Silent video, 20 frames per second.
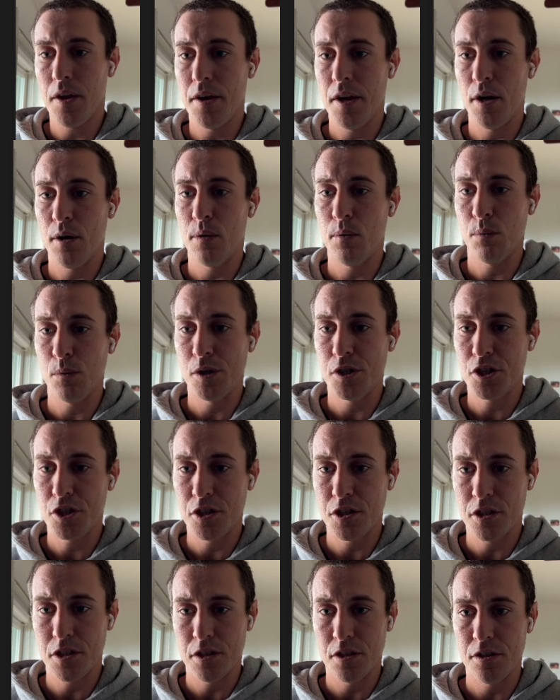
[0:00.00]
And now we
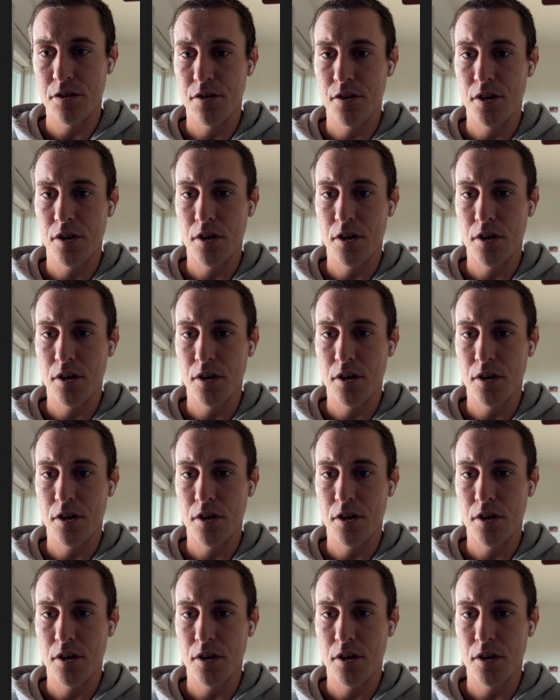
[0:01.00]
should see